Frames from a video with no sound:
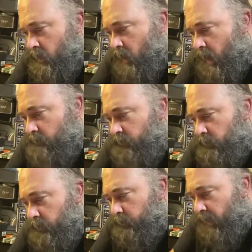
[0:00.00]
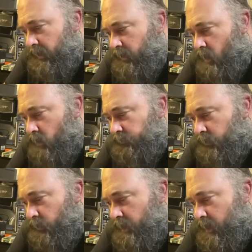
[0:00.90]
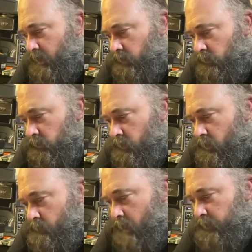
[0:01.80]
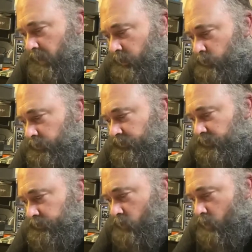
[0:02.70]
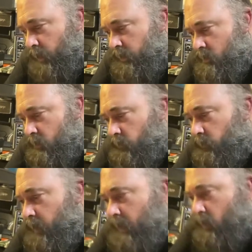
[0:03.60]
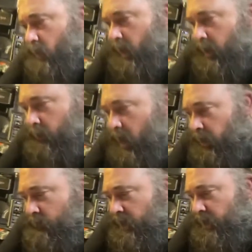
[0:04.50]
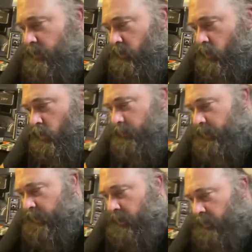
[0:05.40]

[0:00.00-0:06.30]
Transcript: I am from the planet Alternia. My planet was destroyed. Right now, I am on a meteor orbiting a